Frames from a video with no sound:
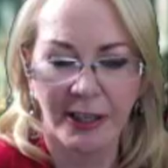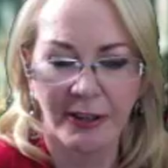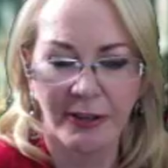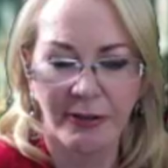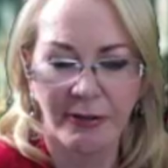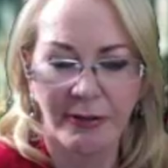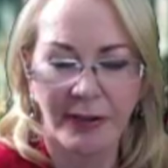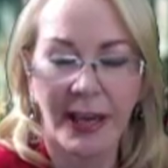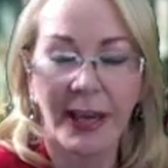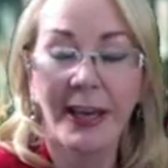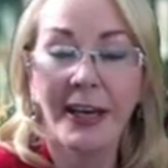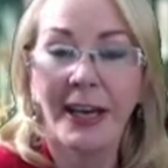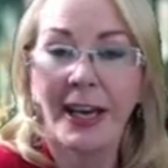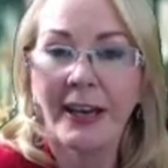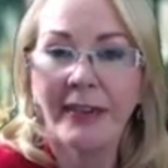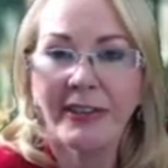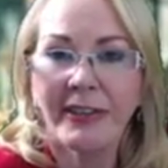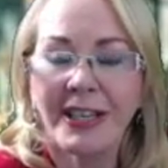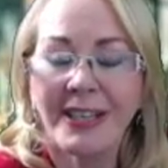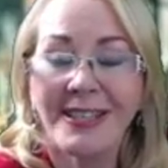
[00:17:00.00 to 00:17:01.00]
you can
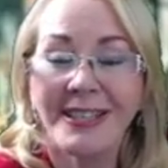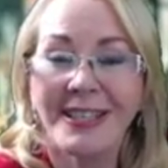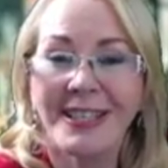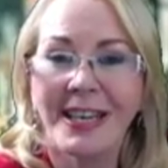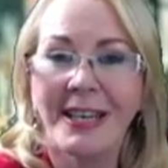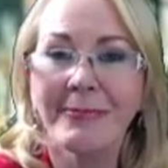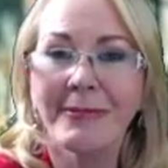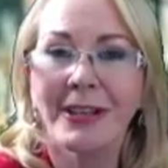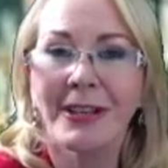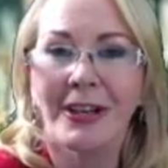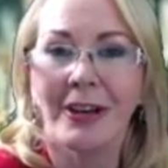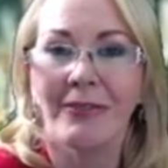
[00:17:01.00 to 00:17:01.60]
have in-depth